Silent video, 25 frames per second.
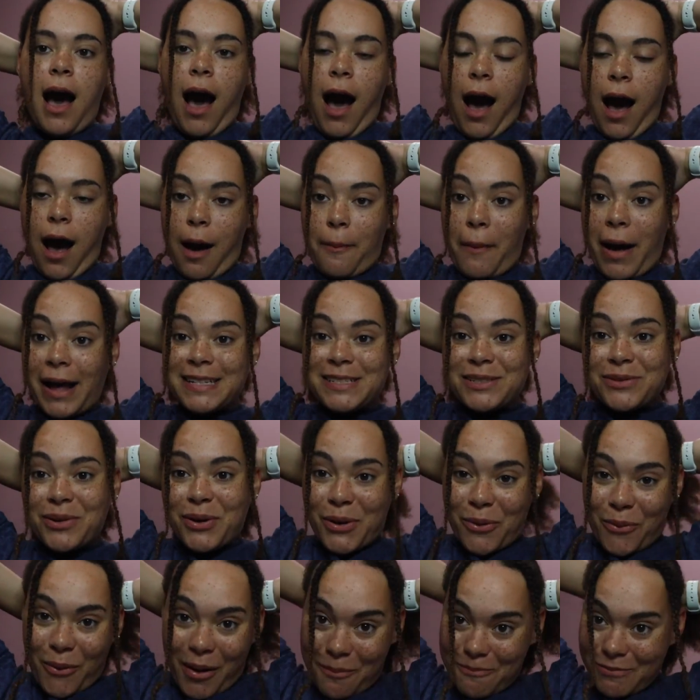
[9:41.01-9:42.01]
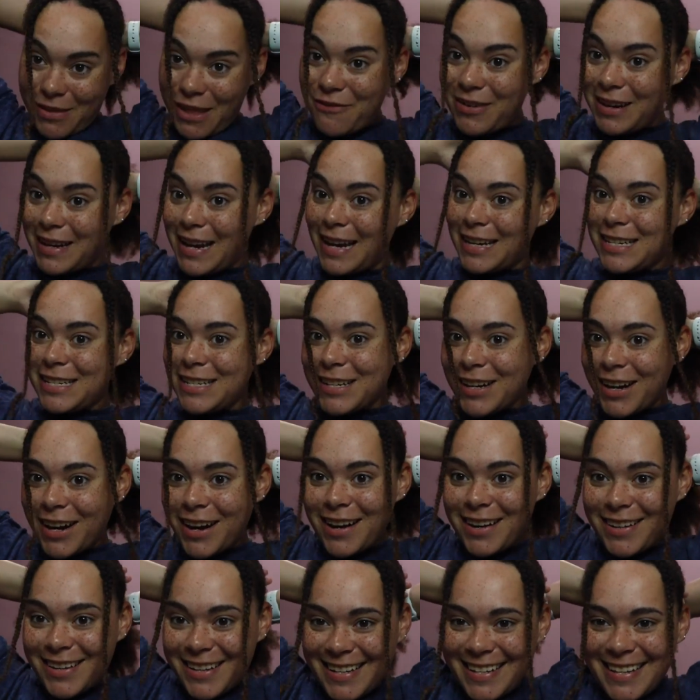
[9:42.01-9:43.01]
I still don't know where I'm living next
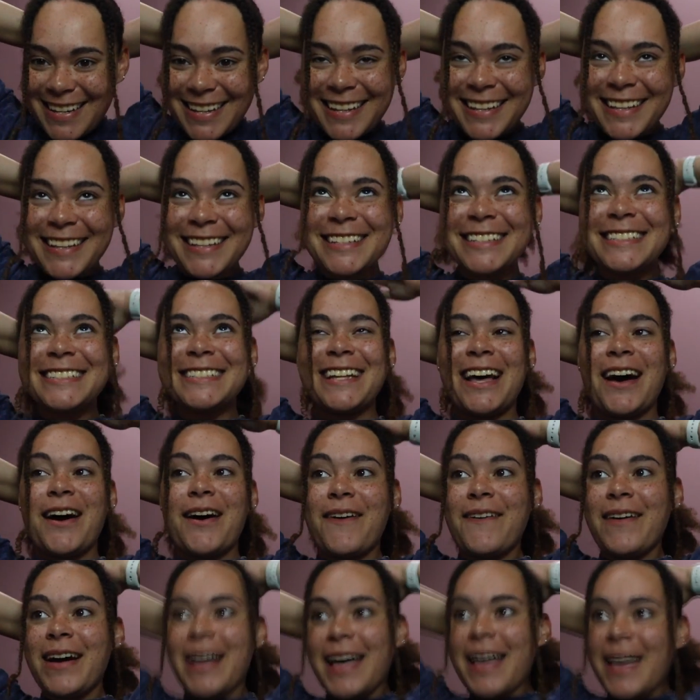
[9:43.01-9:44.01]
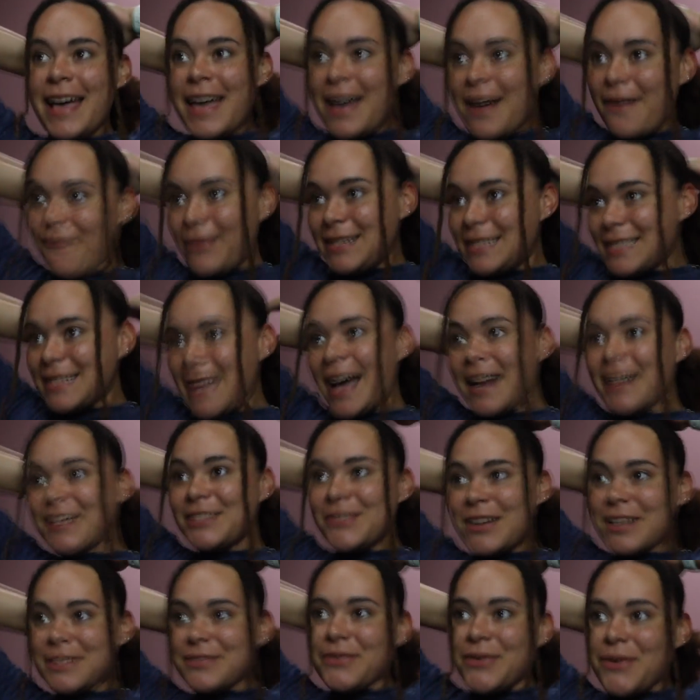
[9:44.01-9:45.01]
year, so, which is kind of
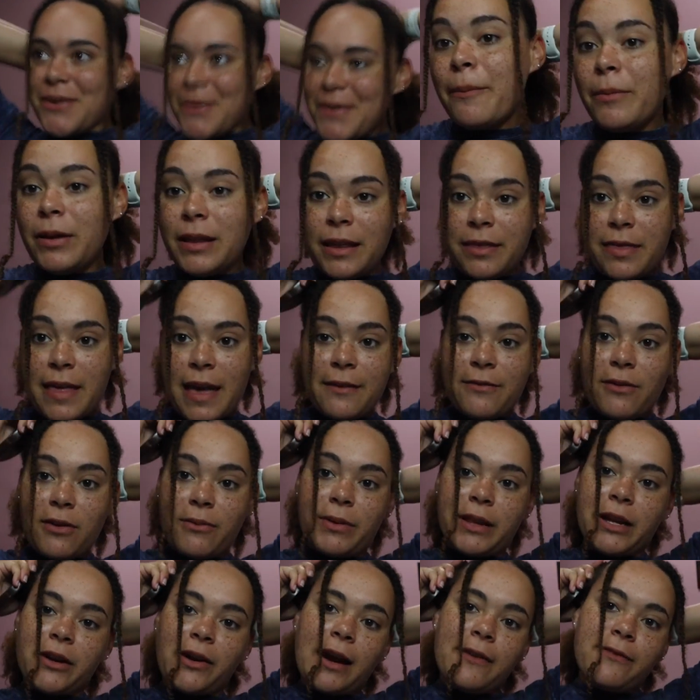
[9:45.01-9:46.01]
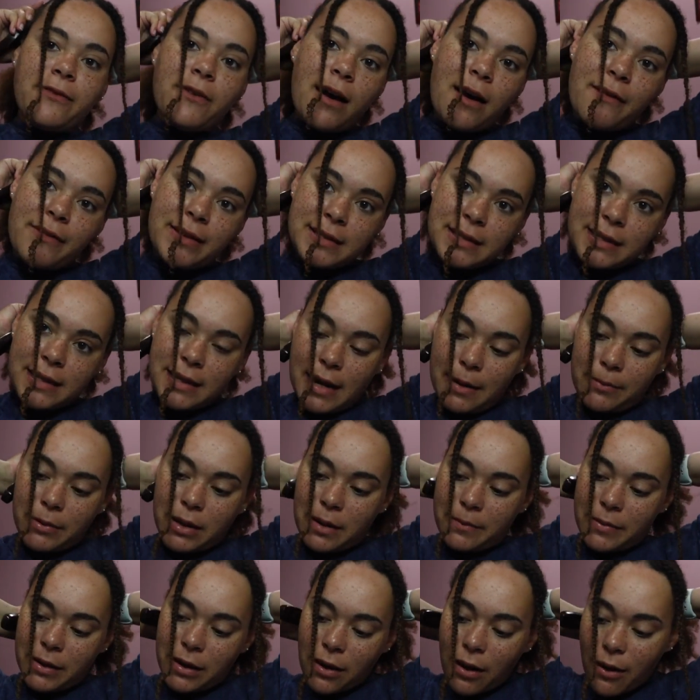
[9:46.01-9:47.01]
stressful. I'm really thankful and really grateful, obviously, that I'm
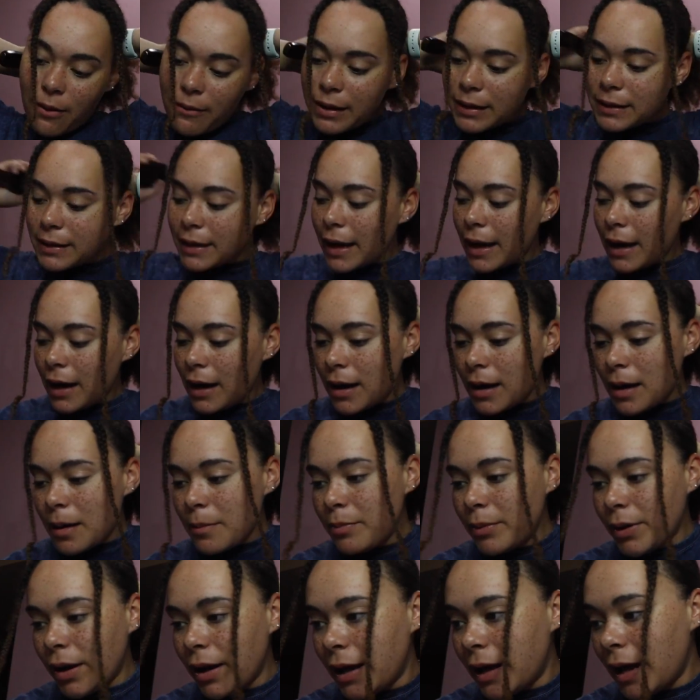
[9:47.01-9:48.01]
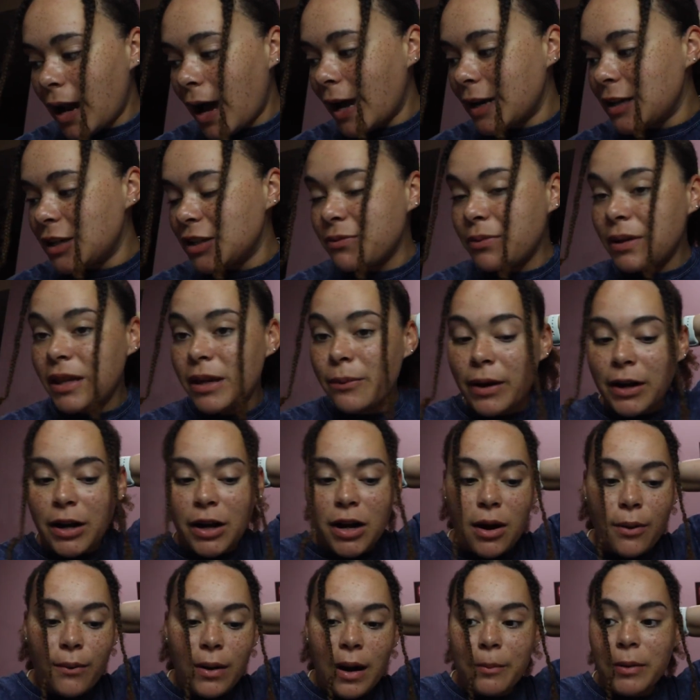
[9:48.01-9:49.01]
going to be going there, but I just really want
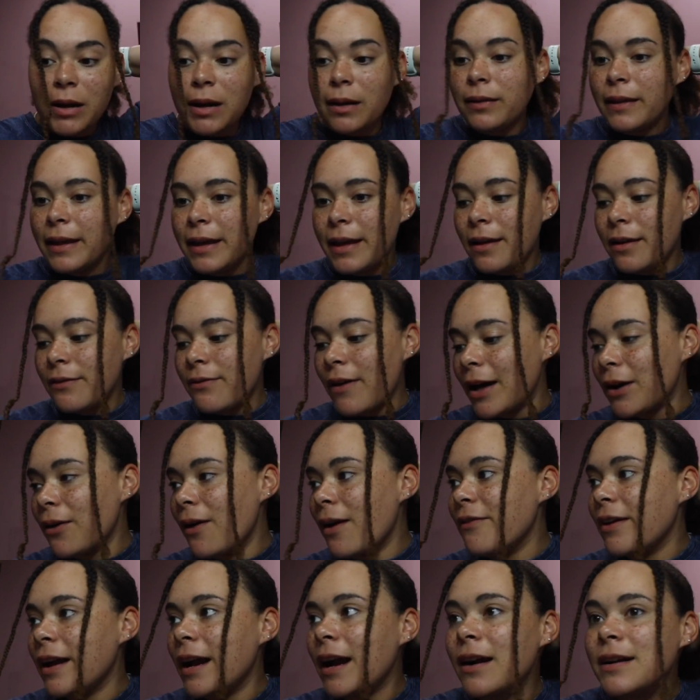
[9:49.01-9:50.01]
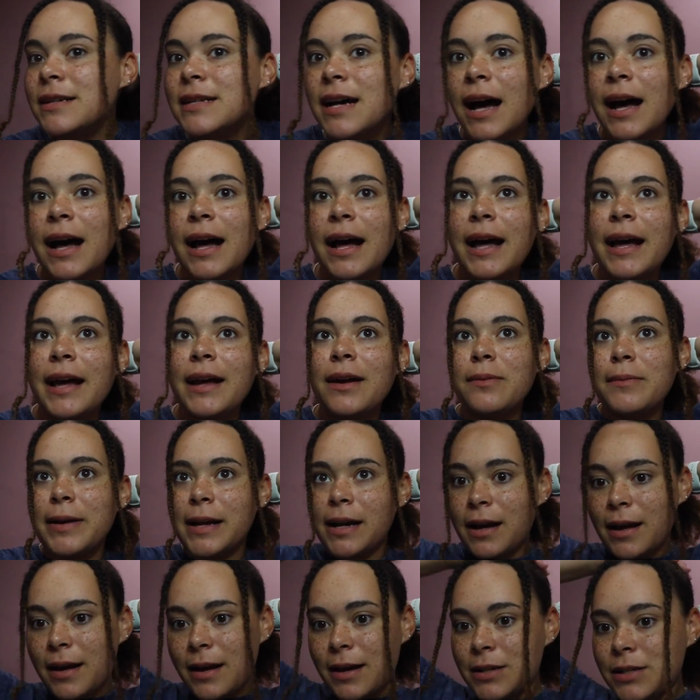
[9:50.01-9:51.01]
to know where I'm going to live. I don't have a hair tie. Oh
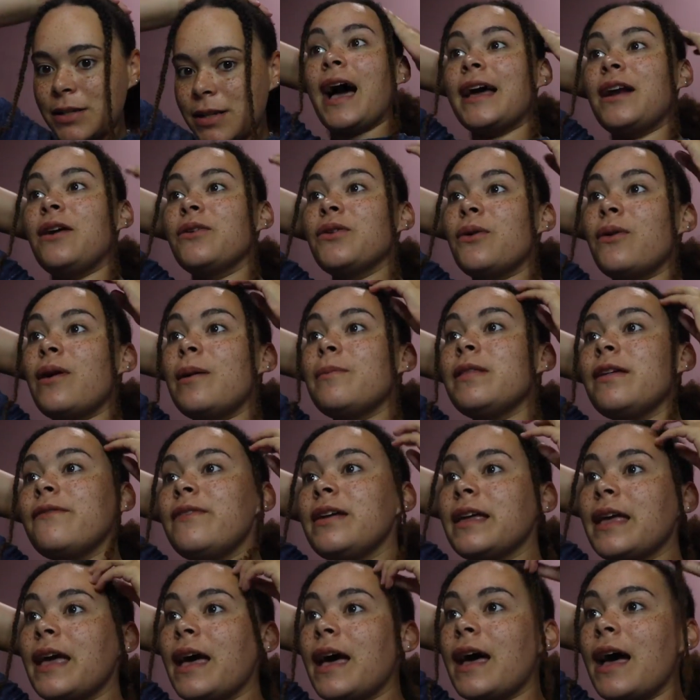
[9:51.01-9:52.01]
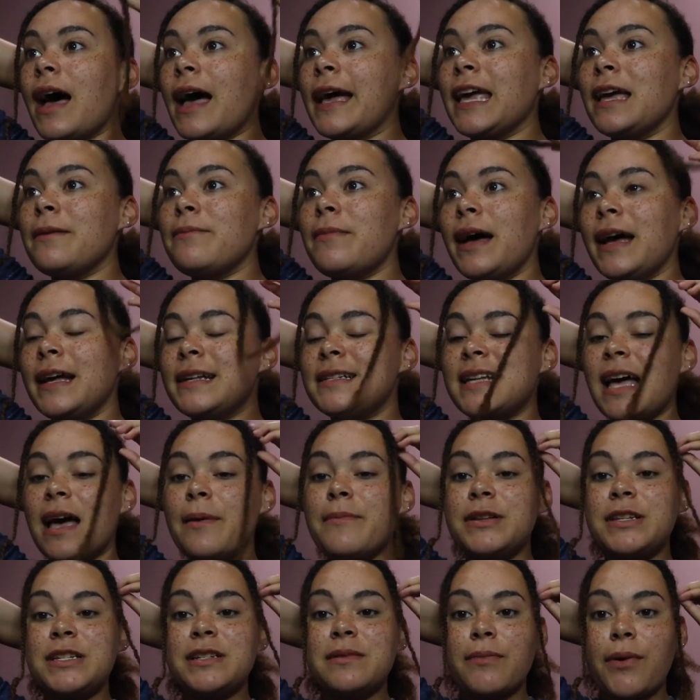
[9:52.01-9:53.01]
my gosh. I don't know where I'm living yet. I get my
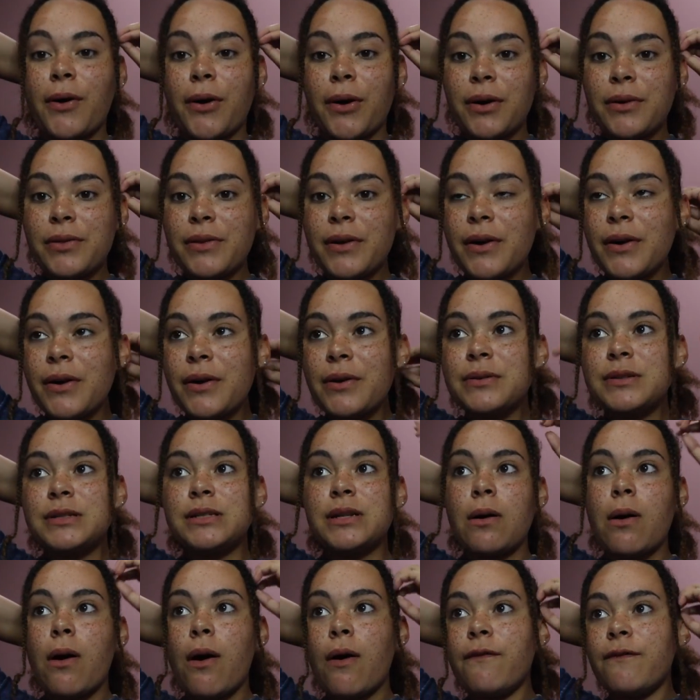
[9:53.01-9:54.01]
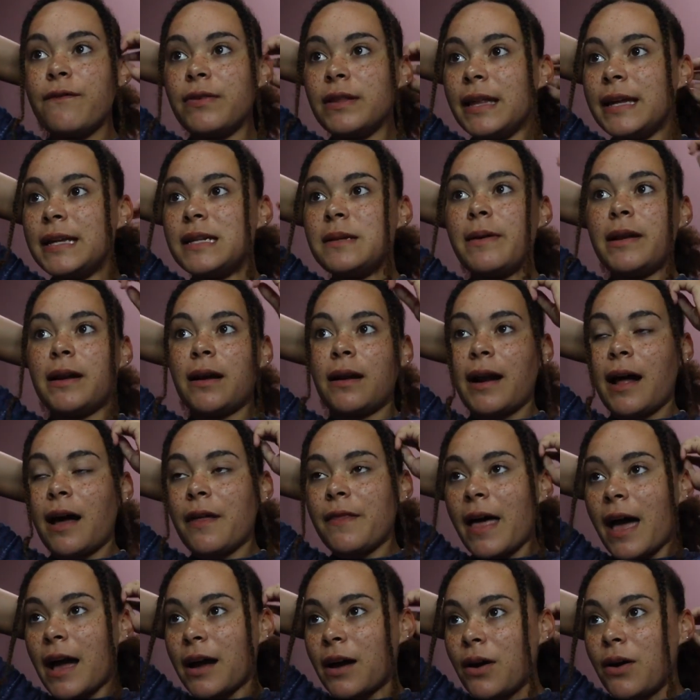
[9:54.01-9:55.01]
assignment tomorrow, though, so hopefully, depending on
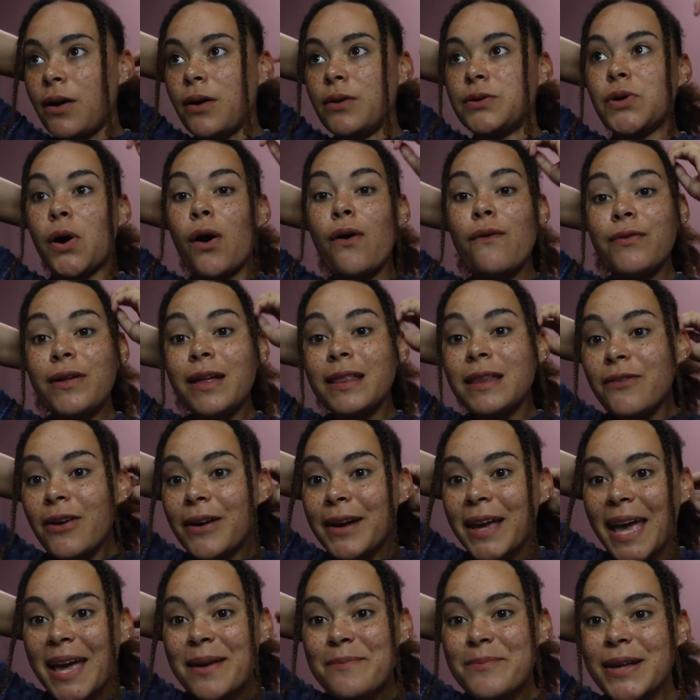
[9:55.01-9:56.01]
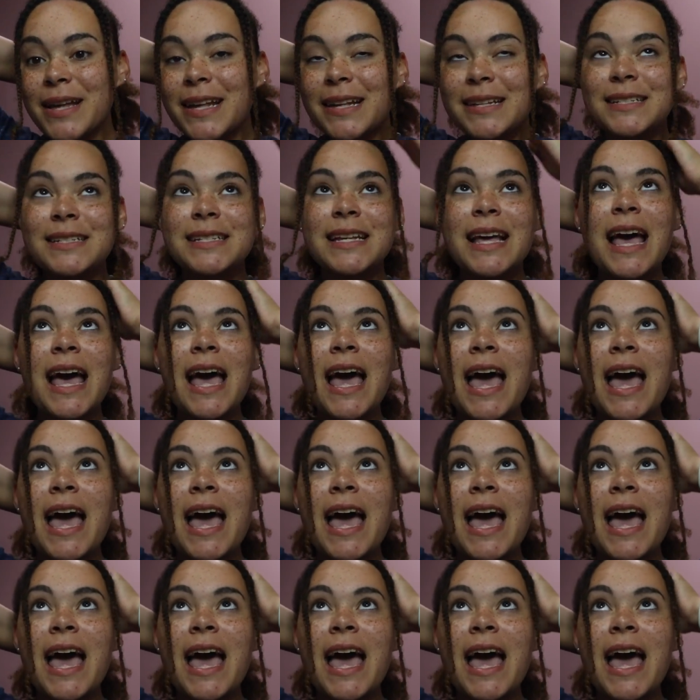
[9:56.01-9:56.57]
how that goes, hopefully I live on campus.